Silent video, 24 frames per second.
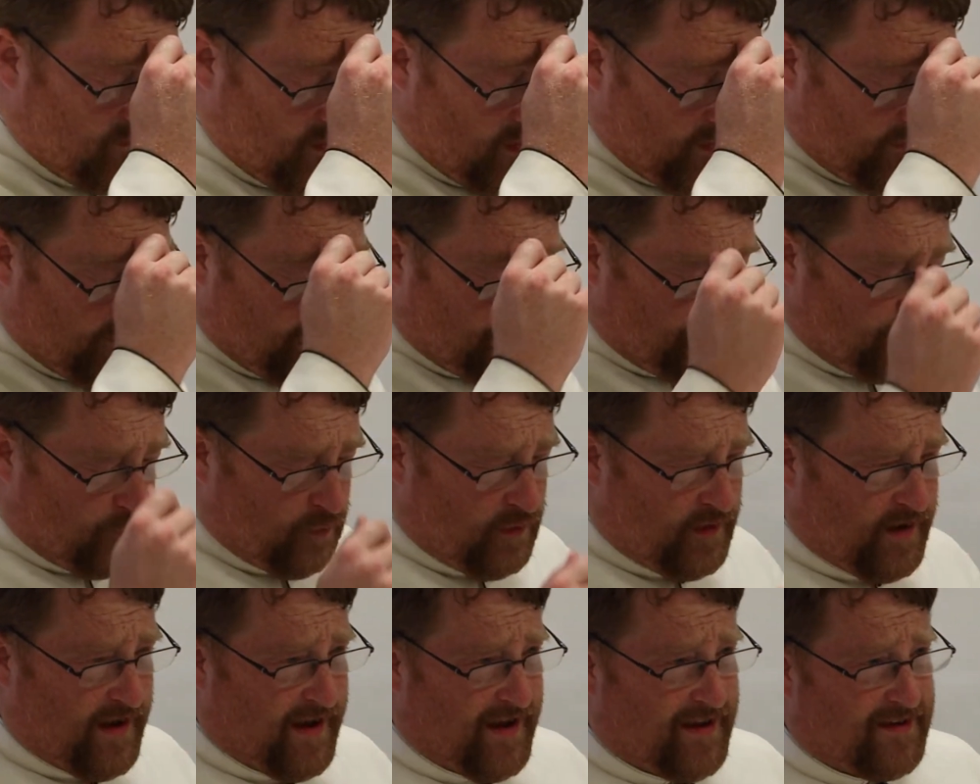on the
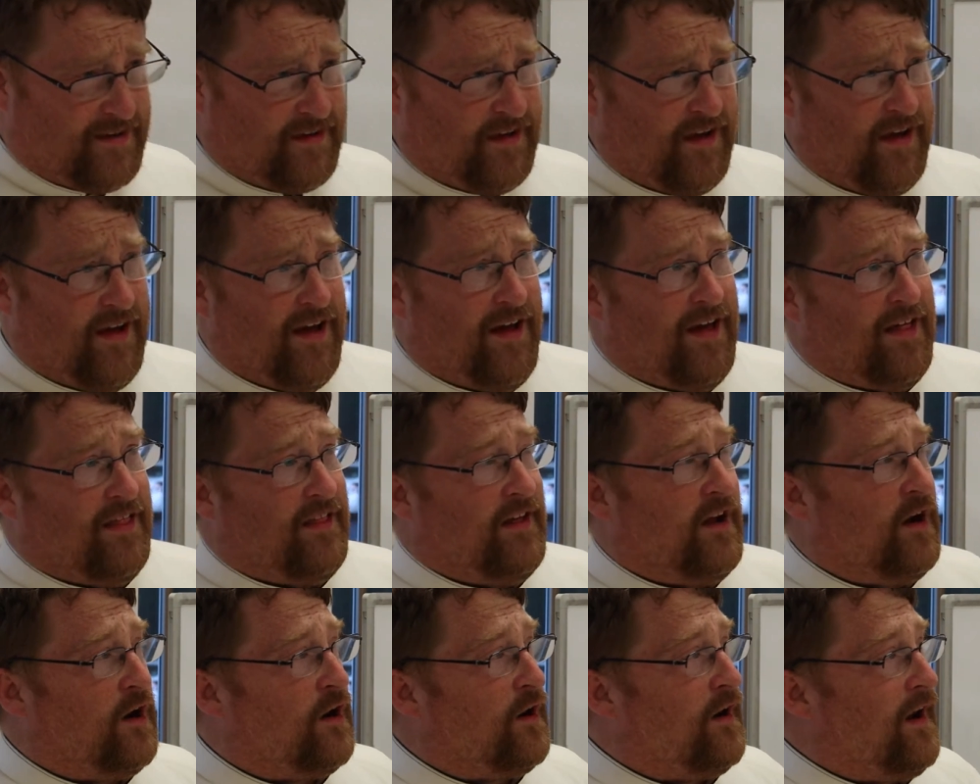forehead
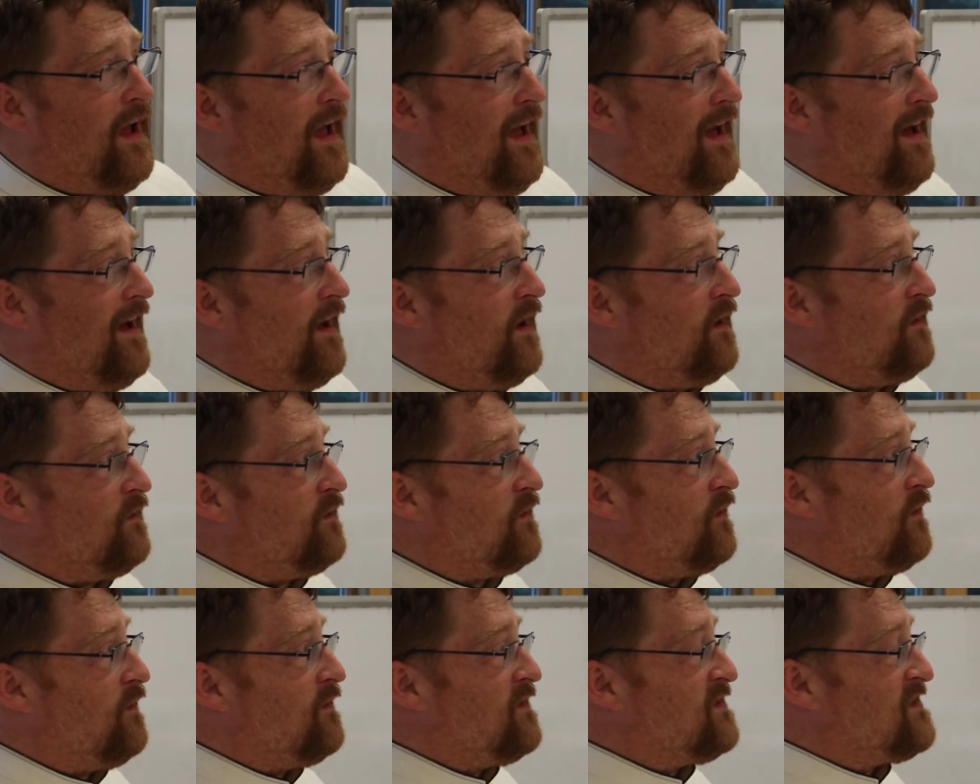there
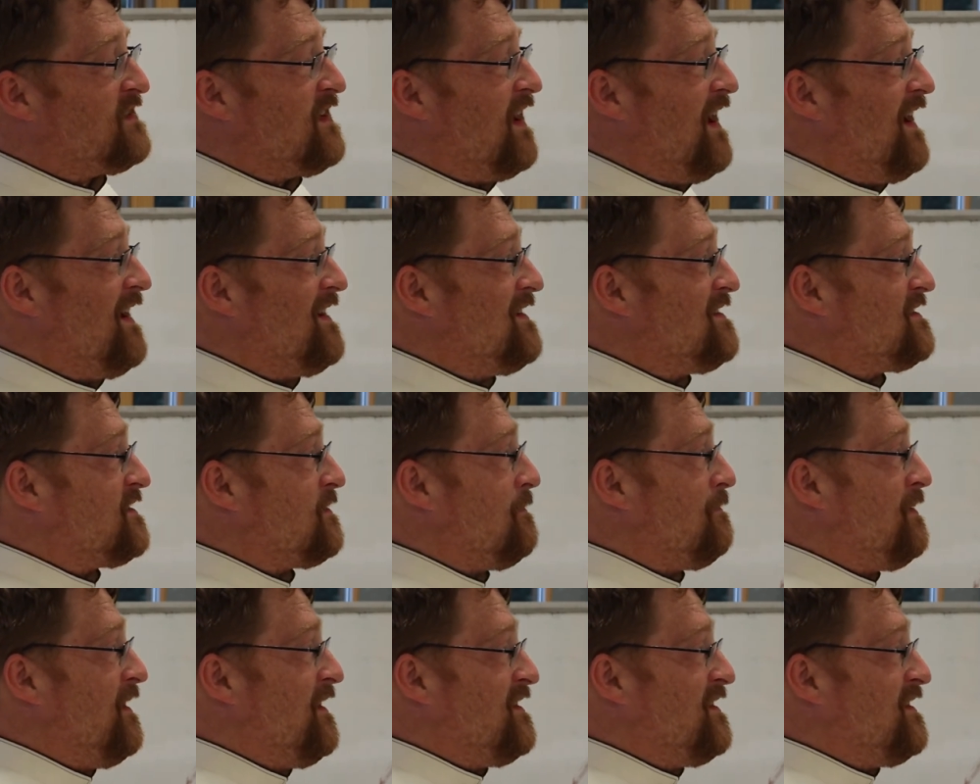and says,